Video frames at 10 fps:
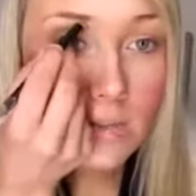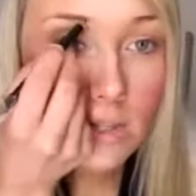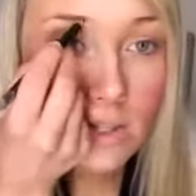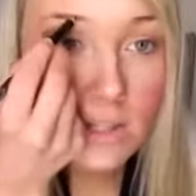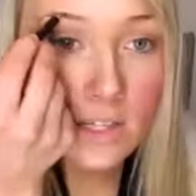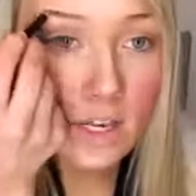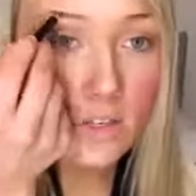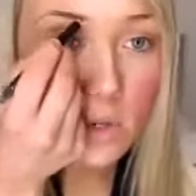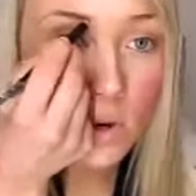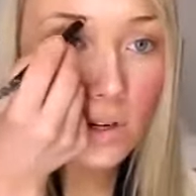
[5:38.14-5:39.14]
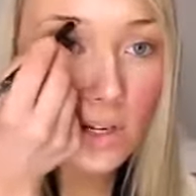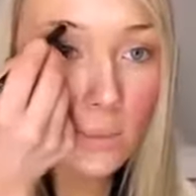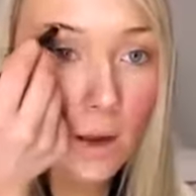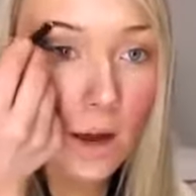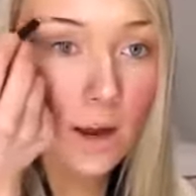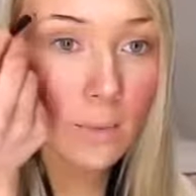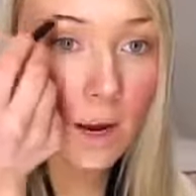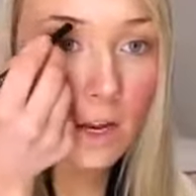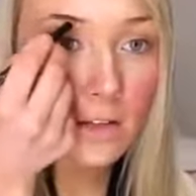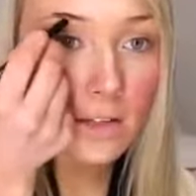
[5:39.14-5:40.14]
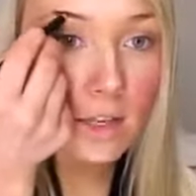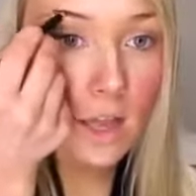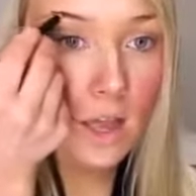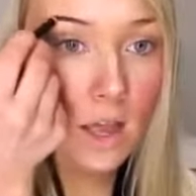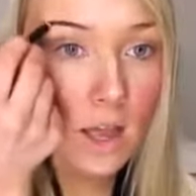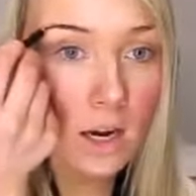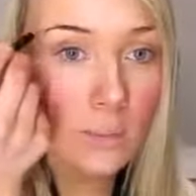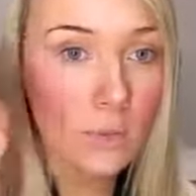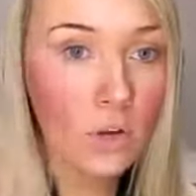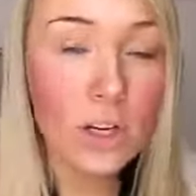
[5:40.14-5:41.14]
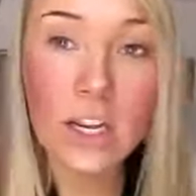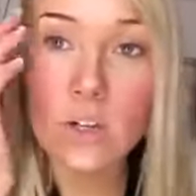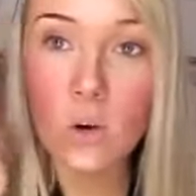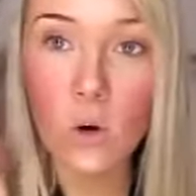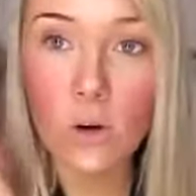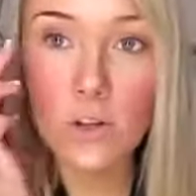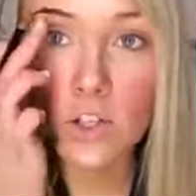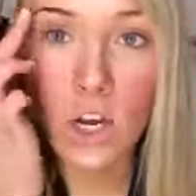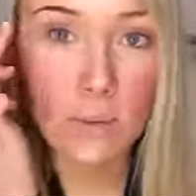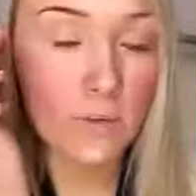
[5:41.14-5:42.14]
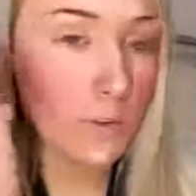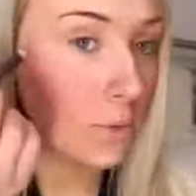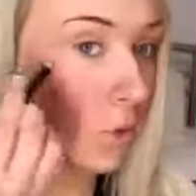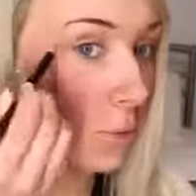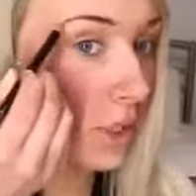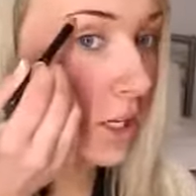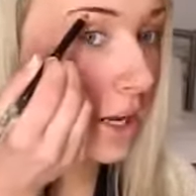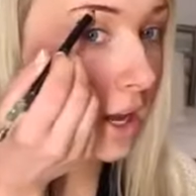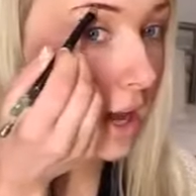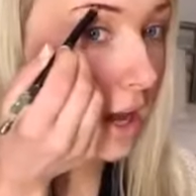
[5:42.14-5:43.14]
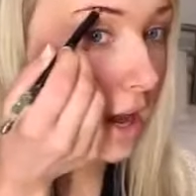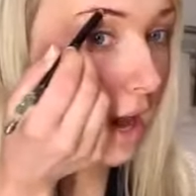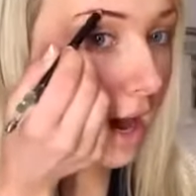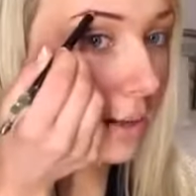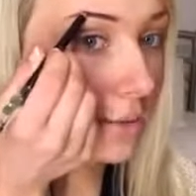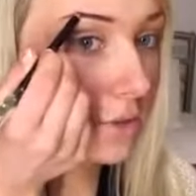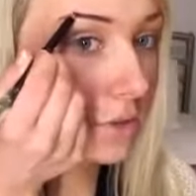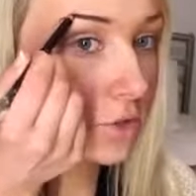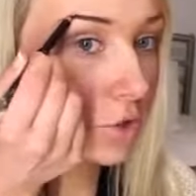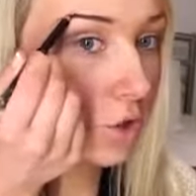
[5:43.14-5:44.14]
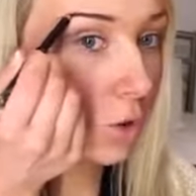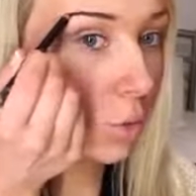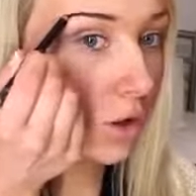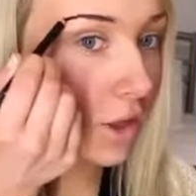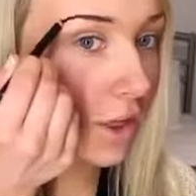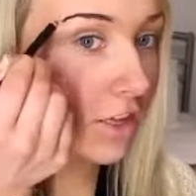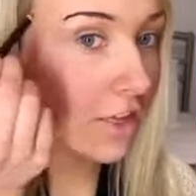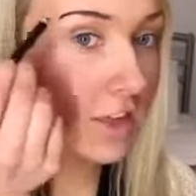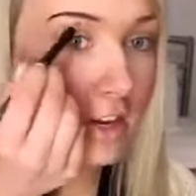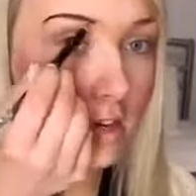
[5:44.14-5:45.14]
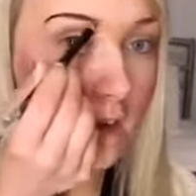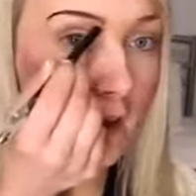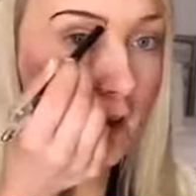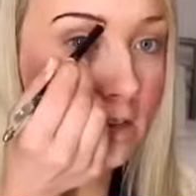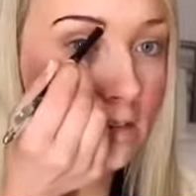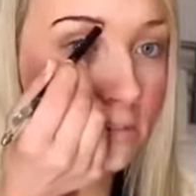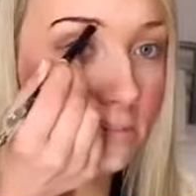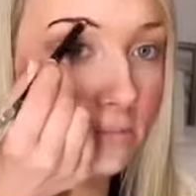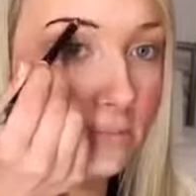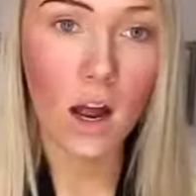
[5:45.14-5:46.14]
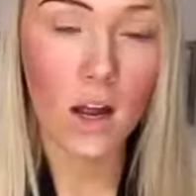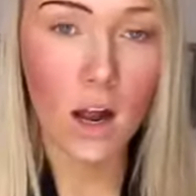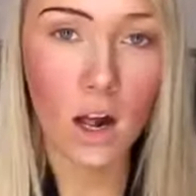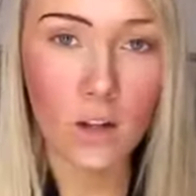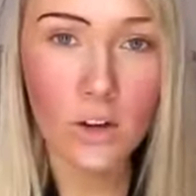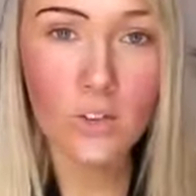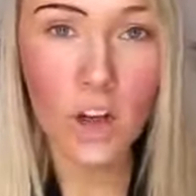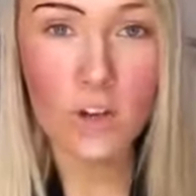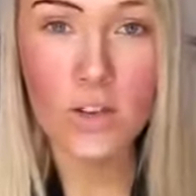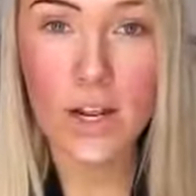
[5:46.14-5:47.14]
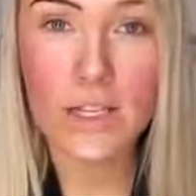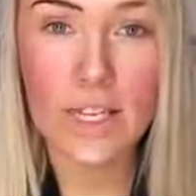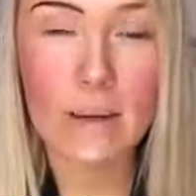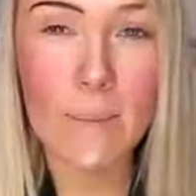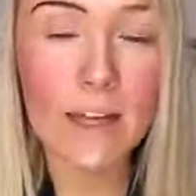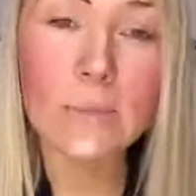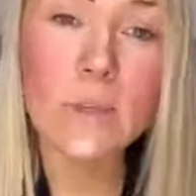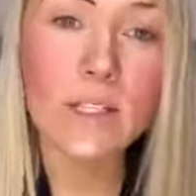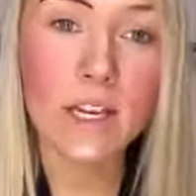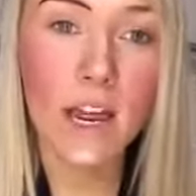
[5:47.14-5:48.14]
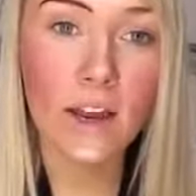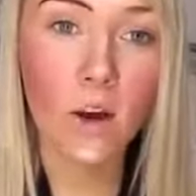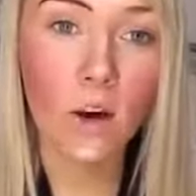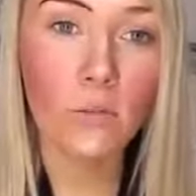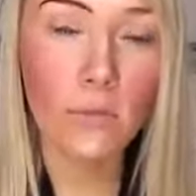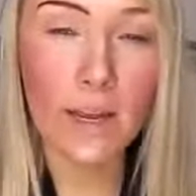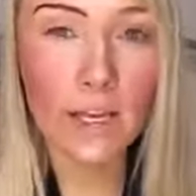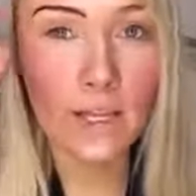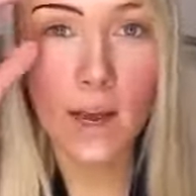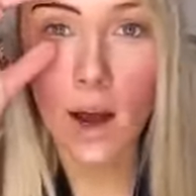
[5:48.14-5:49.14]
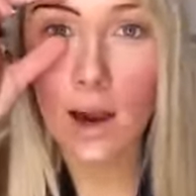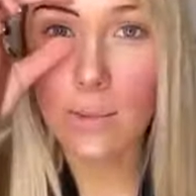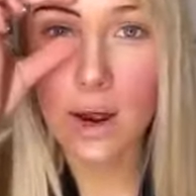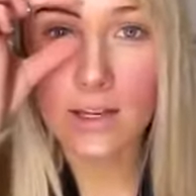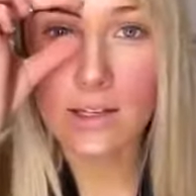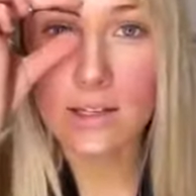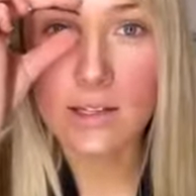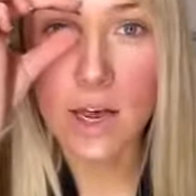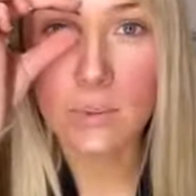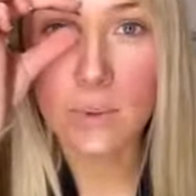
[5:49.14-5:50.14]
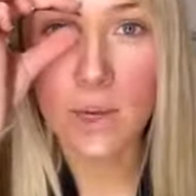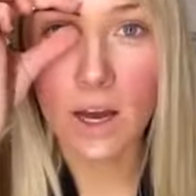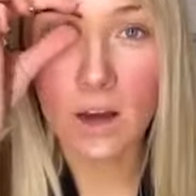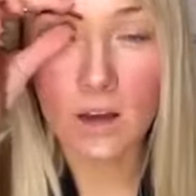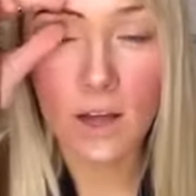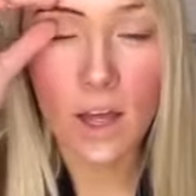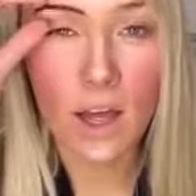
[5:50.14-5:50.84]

I'm just going to start drawing in my eyebrows, and I'm going to ignore the shape of them normally. I'm just going to draw a thin line. A lot of girls that I see make the mistake of making their eyebrows start bigger